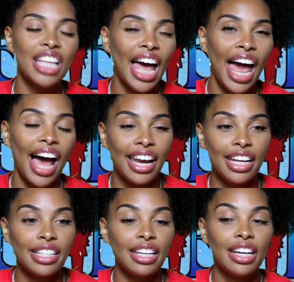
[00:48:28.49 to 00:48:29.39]
had
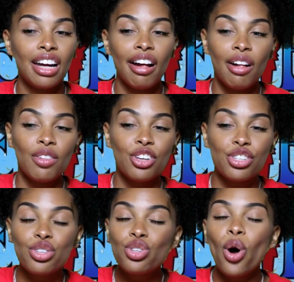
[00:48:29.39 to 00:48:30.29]
it
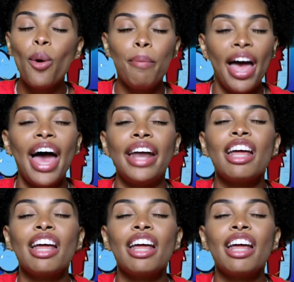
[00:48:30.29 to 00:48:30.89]
so bad.